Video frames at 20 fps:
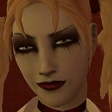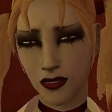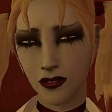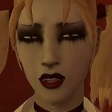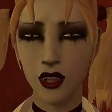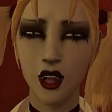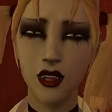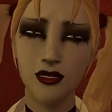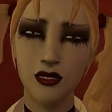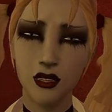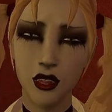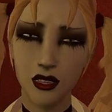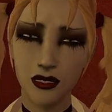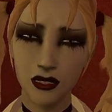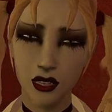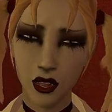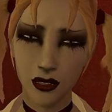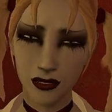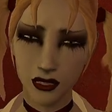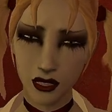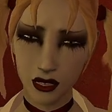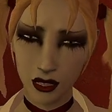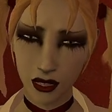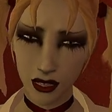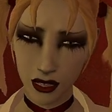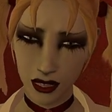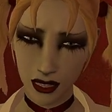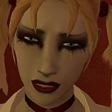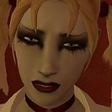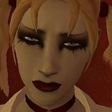Not just some
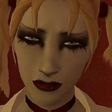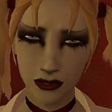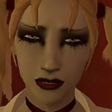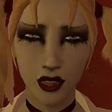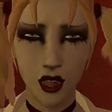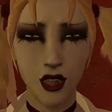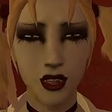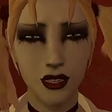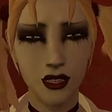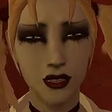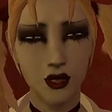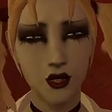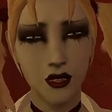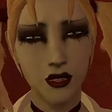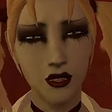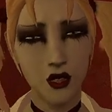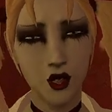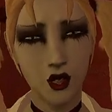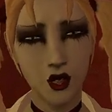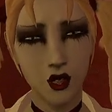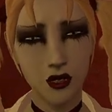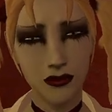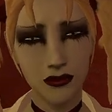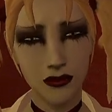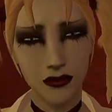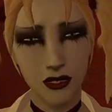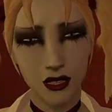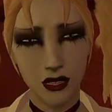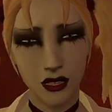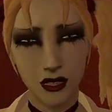silly doll, you know.
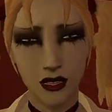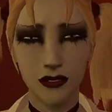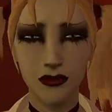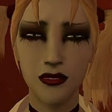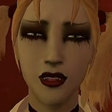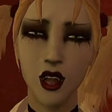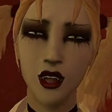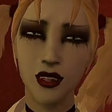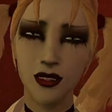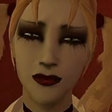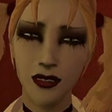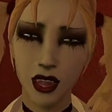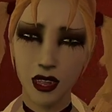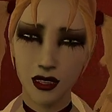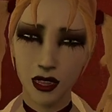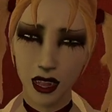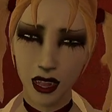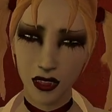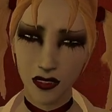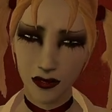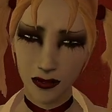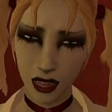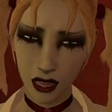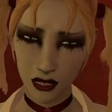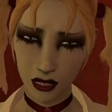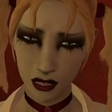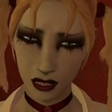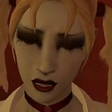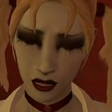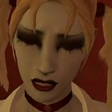No. All my life, my
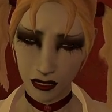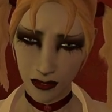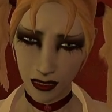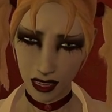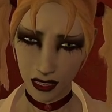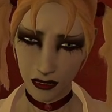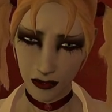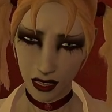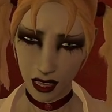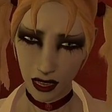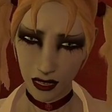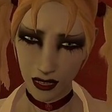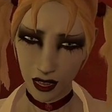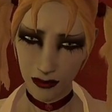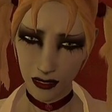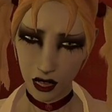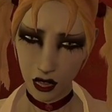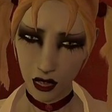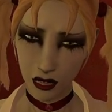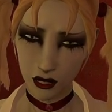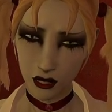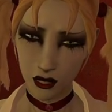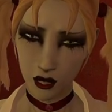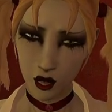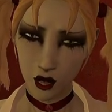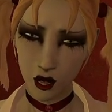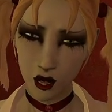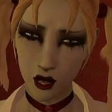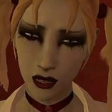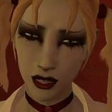sisters made me out to be a
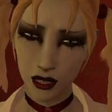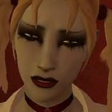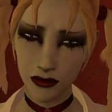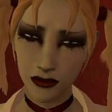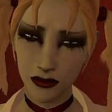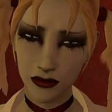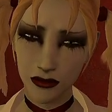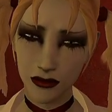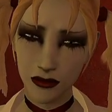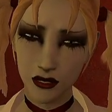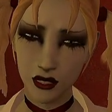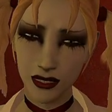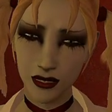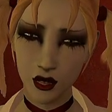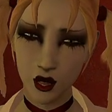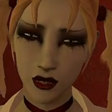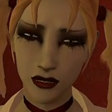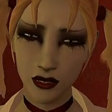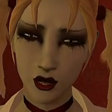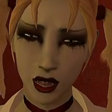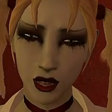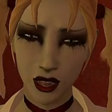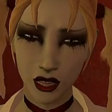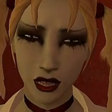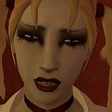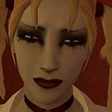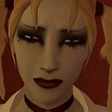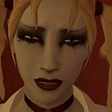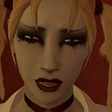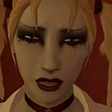joke. No. She told you I
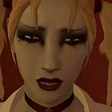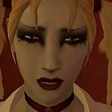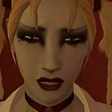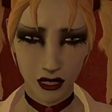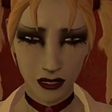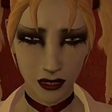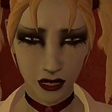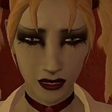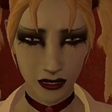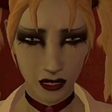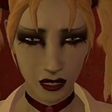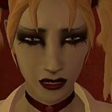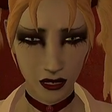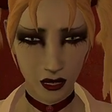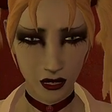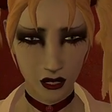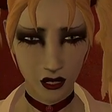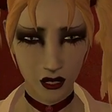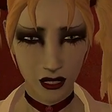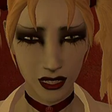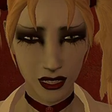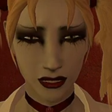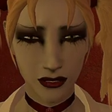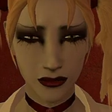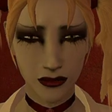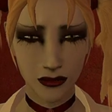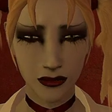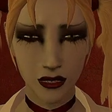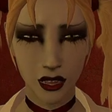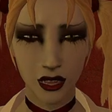was an embarrassment, didn't she?
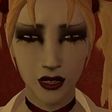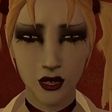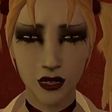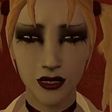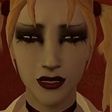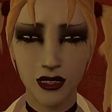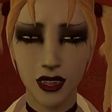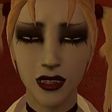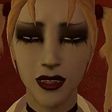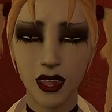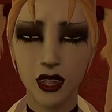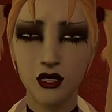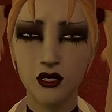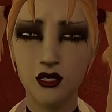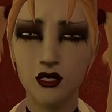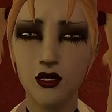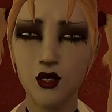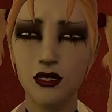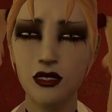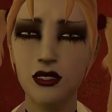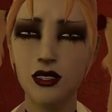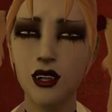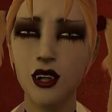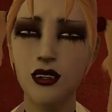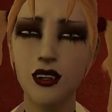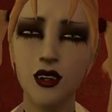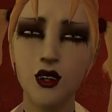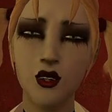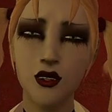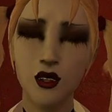That um, I couldn't tie my shoes,
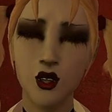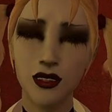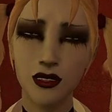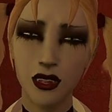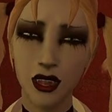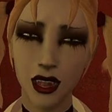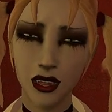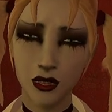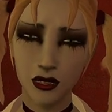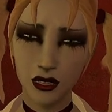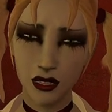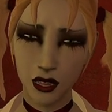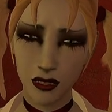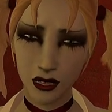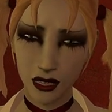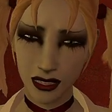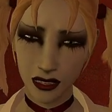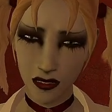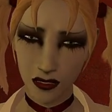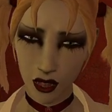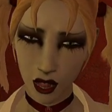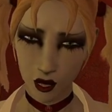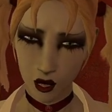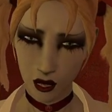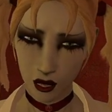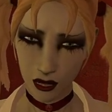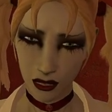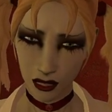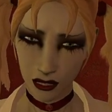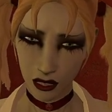let alone hold on to something for
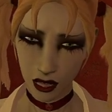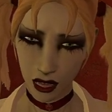her.